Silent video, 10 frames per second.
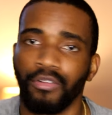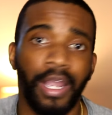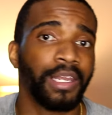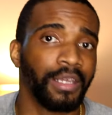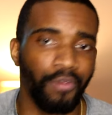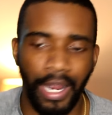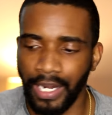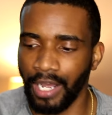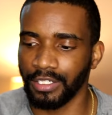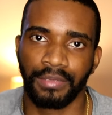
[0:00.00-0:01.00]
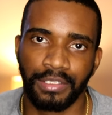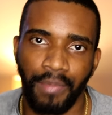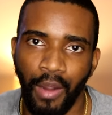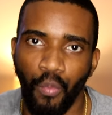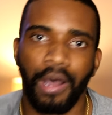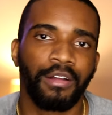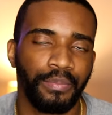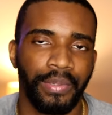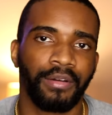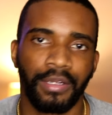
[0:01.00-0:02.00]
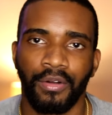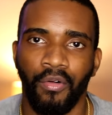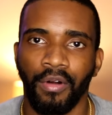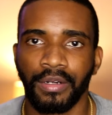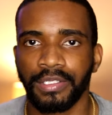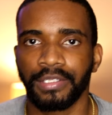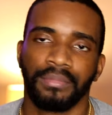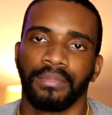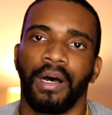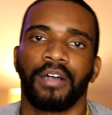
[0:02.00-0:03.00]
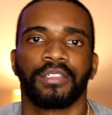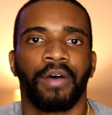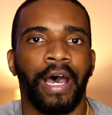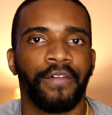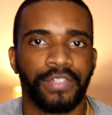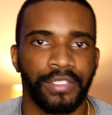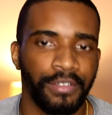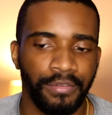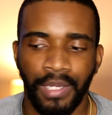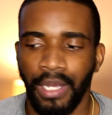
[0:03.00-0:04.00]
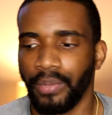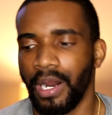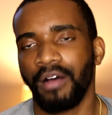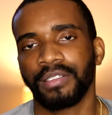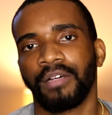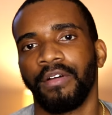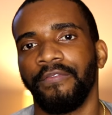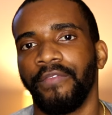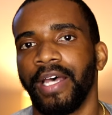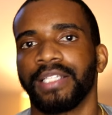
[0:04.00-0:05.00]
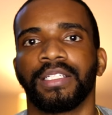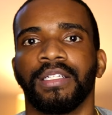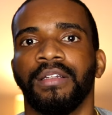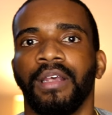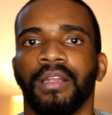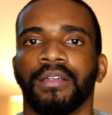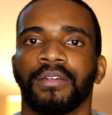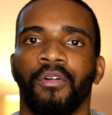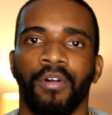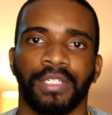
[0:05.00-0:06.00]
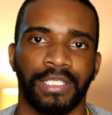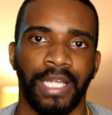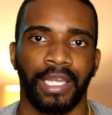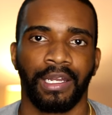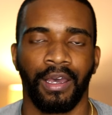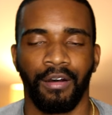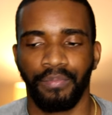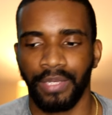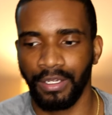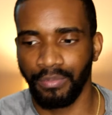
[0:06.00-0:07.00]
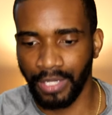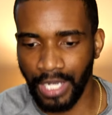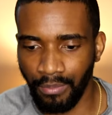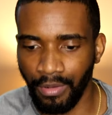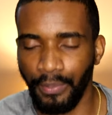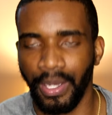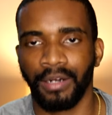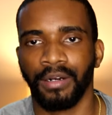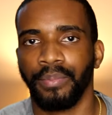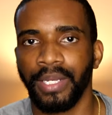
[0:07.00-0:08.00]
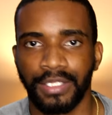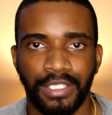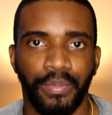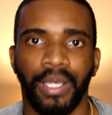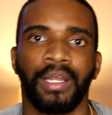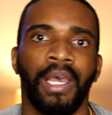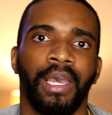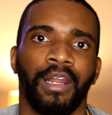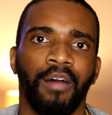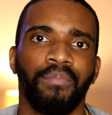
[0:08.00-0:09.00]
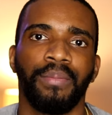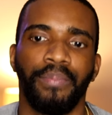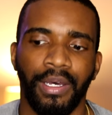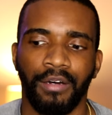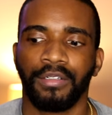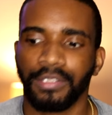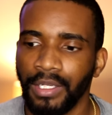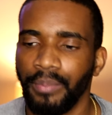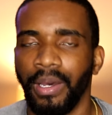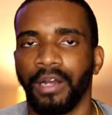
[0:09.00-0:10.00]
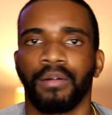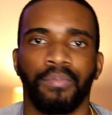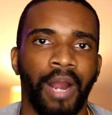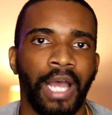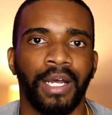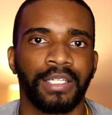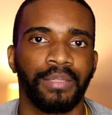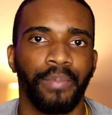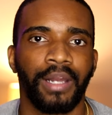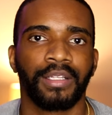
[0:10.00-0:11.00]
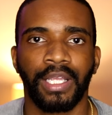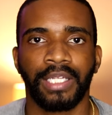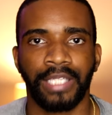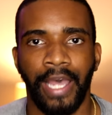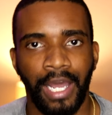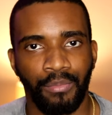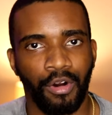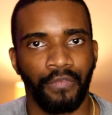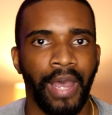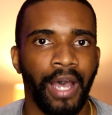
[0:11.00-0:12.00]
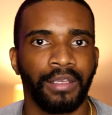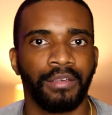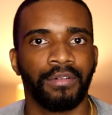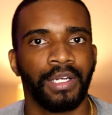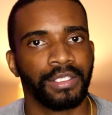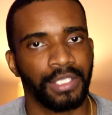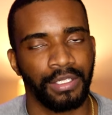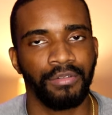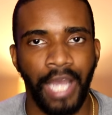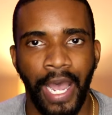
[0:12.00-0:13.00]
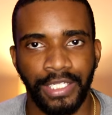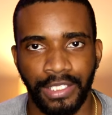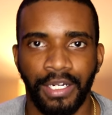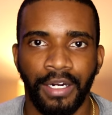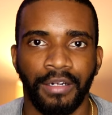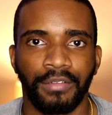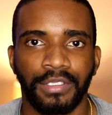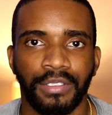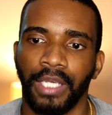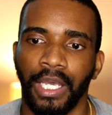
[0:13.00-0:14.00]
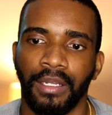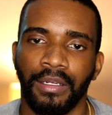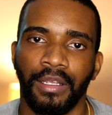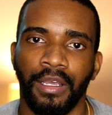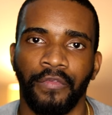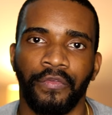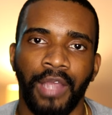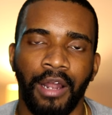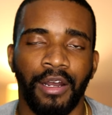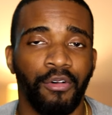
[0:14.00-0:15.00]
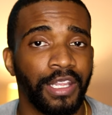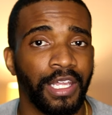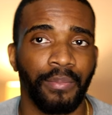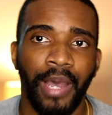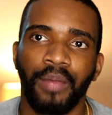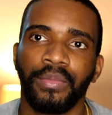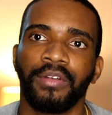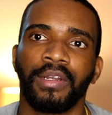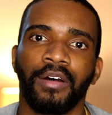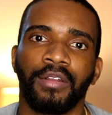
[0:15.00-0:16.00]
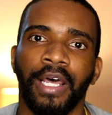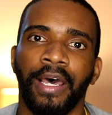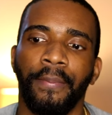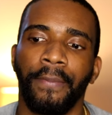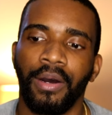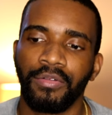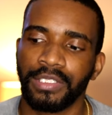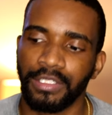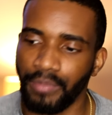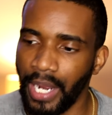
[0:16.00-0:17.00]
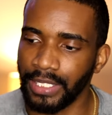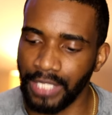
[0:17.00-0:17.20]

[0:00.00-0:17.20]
creating it right now. It's my wealth building course. I also have Zoom, but I also invested in the courses that can help me become a better businessman and help me build better products and better things that add more value to you guys and girls. And if y'all know anything about me, you know that most of my